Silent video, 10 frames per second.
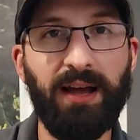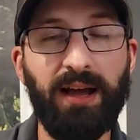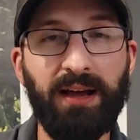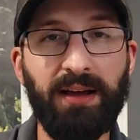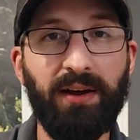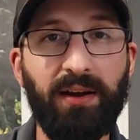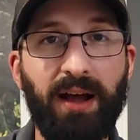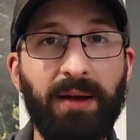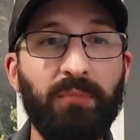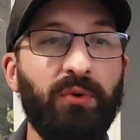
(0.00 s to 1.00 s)

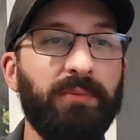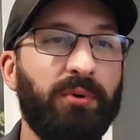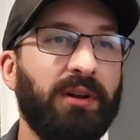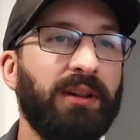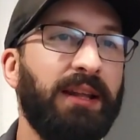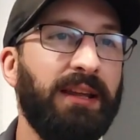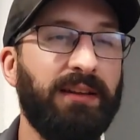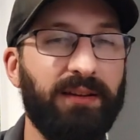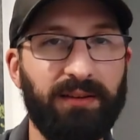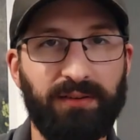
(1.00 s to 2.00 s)
I'm going to put a
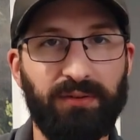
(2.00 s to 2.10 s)
link